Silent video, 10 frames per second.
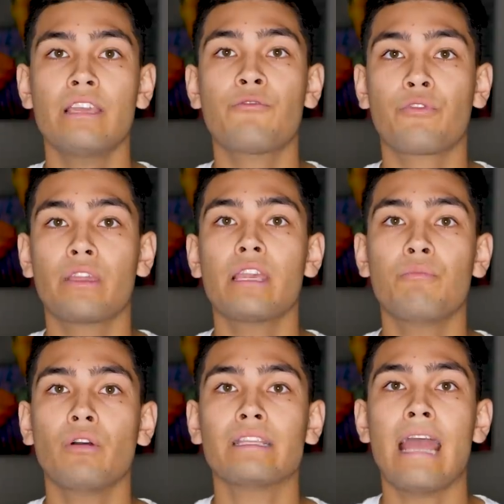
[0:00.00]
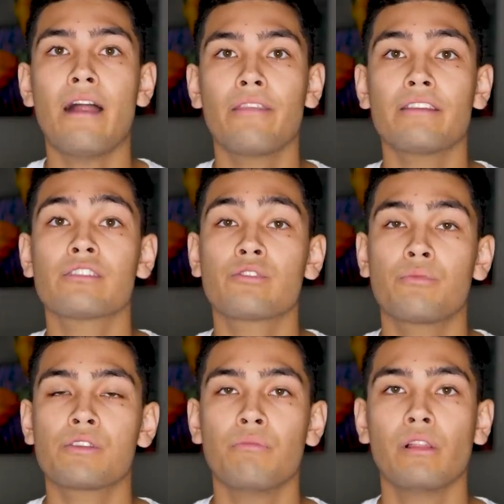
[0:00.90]
free ebook down in the
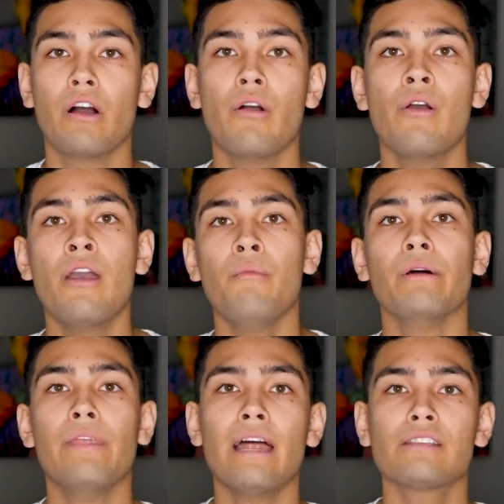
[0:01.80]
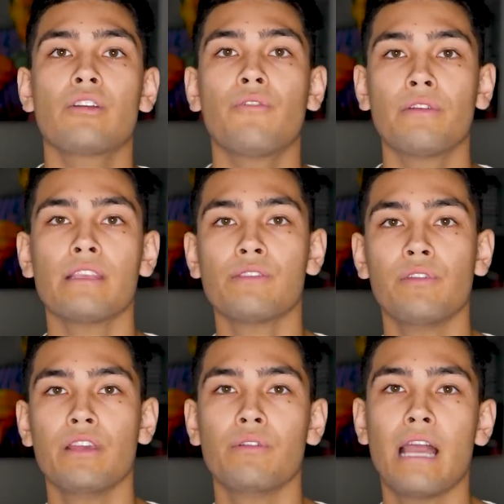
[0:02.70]
description below. But that is all for this
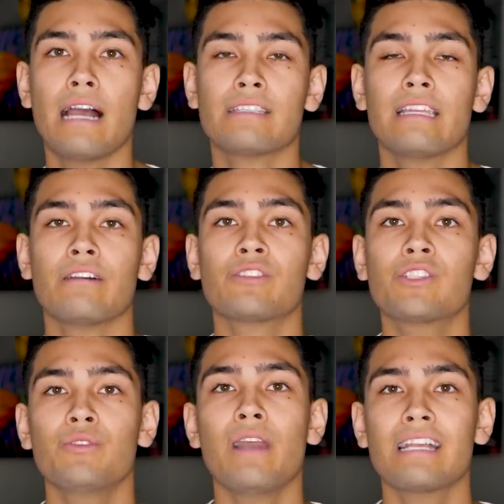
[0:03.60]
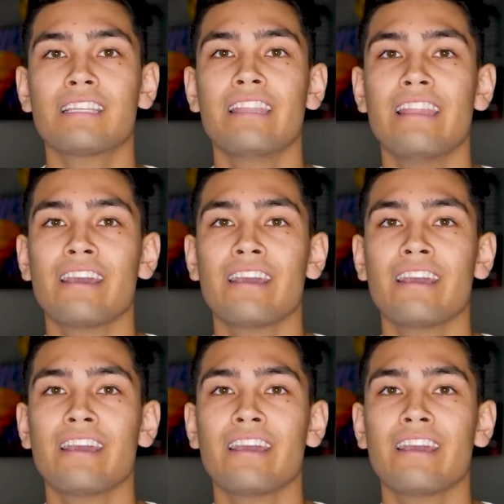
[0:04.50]
video, guys, and I'll see you guys in the